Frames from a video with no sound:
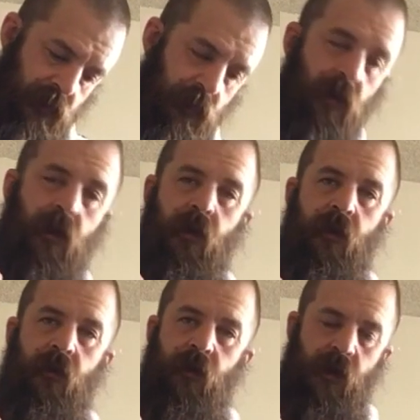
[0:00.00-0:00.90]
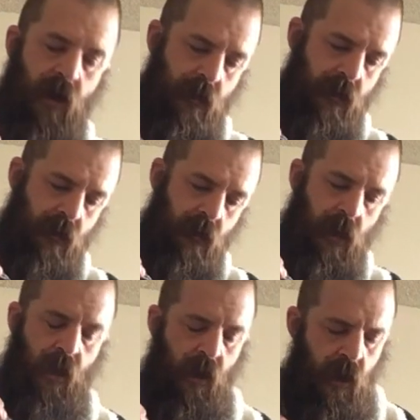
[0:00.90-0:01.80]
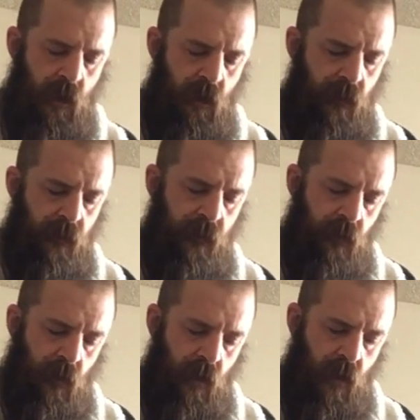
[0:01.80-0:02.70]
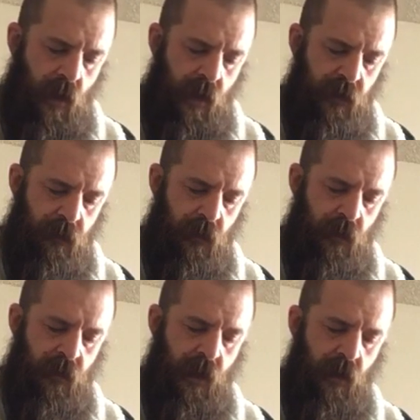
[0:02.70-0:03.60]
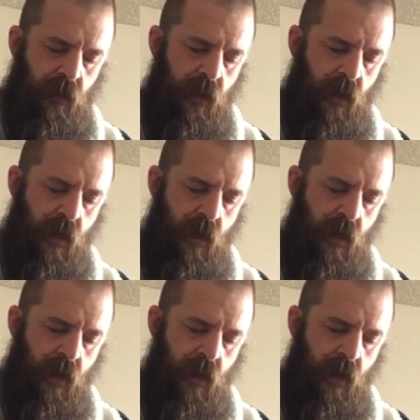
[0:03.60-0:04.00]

well, her retirement. 1204. I should put her down on the